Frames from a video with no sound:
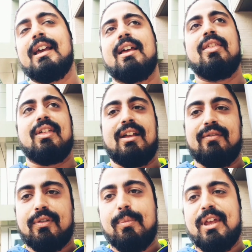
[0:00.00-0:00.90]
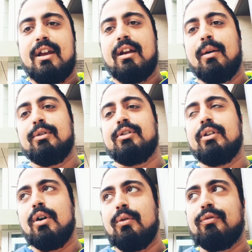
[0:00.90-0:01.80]
And then from there, I would
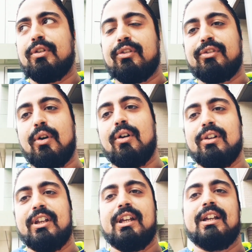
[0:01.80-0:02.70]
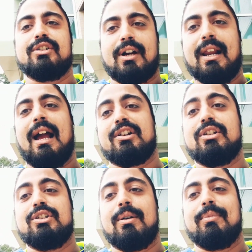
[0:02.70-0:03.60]
go to stalling and trying to actually
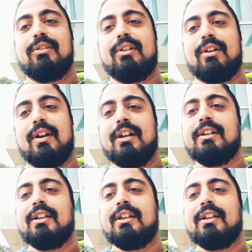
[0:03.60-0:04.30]
jump into the grind.